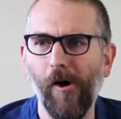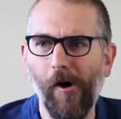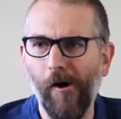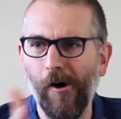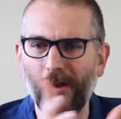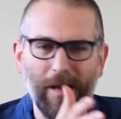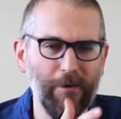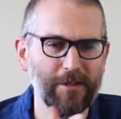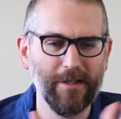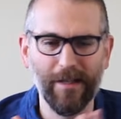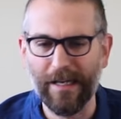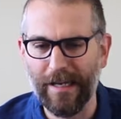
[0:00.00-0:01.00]
all able
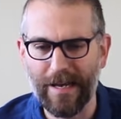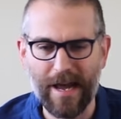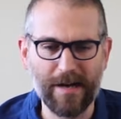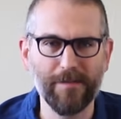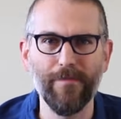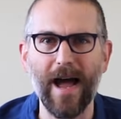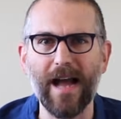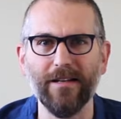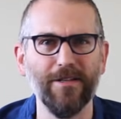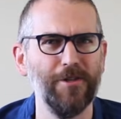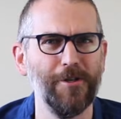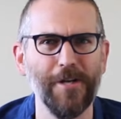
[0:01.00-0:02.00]
to connect back
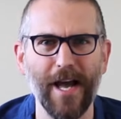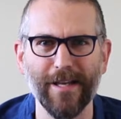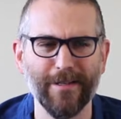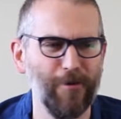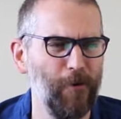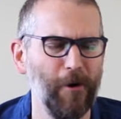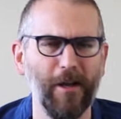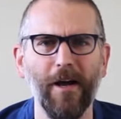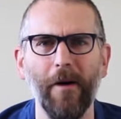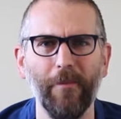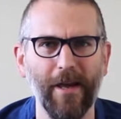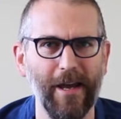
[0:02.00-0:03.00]
to chess or
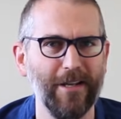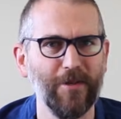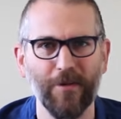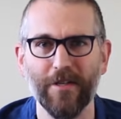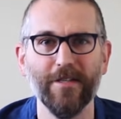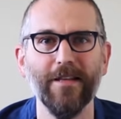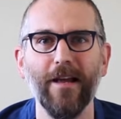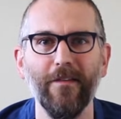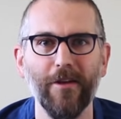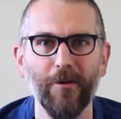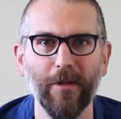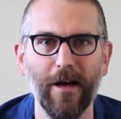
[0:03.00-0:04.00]
cupcakes or this thing
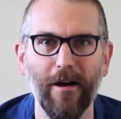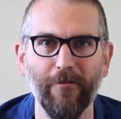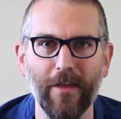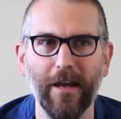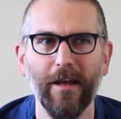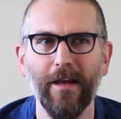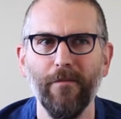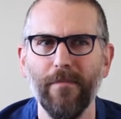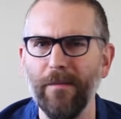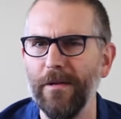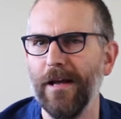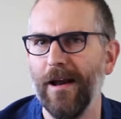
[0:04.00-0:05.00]
that you love that
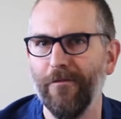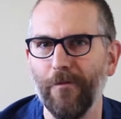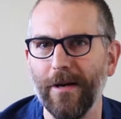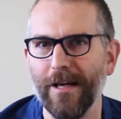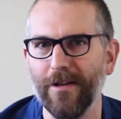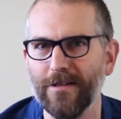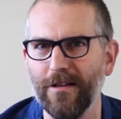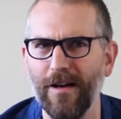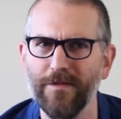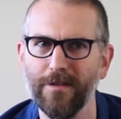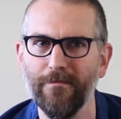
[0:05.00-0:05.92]
maybe not everybody else loves,